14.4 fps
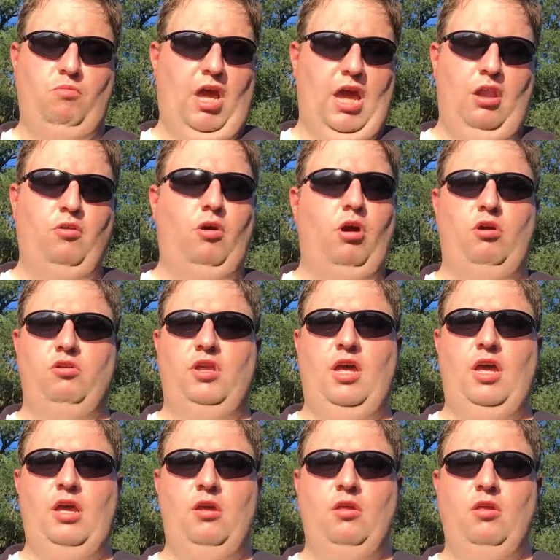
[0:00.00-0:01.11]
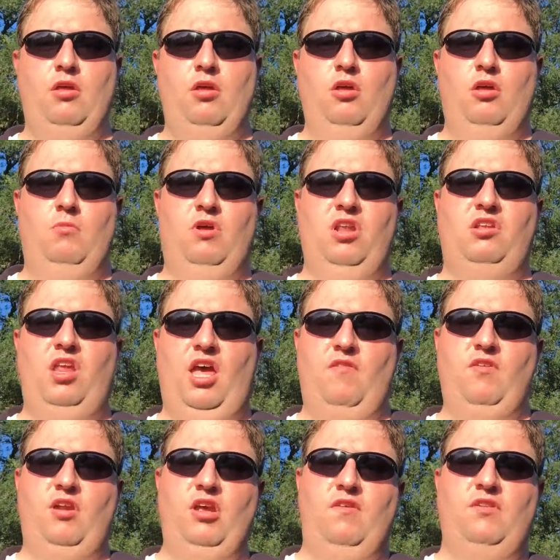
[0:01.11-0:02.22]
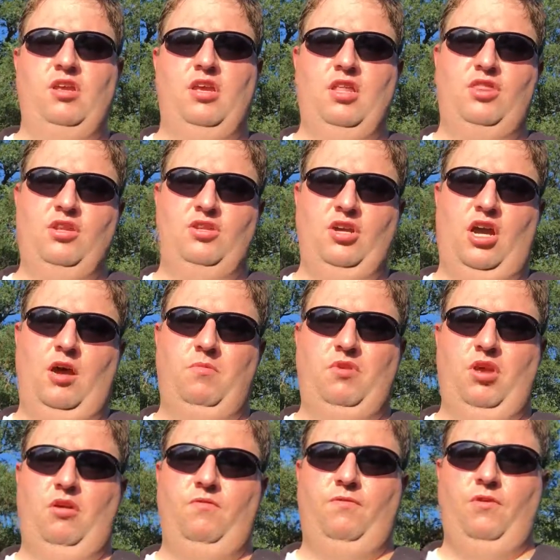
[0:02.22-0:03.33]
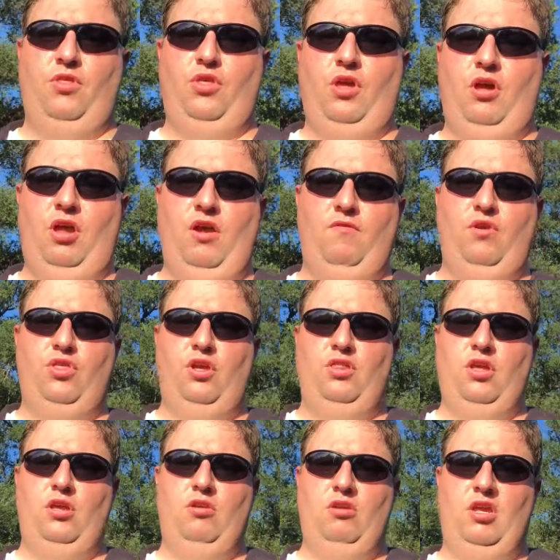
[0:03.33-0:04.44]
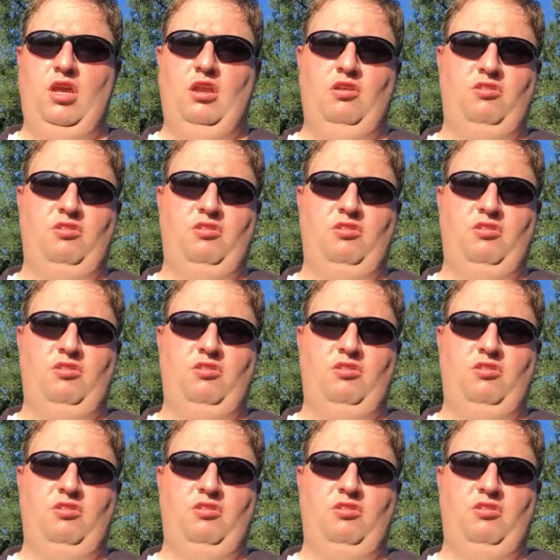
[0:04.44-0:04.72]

handle all day, but it's heavy enough to get the job done for everything that you need.